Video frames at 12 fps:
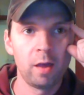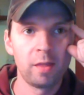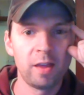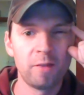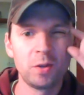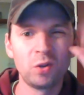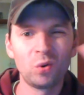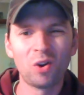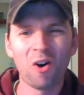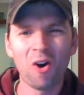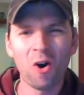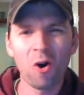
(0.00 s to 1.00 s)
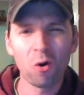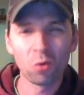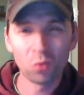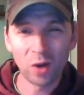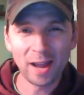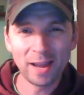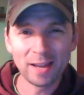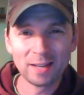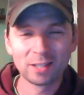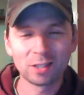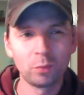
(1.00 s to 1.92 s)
They've been doing all right.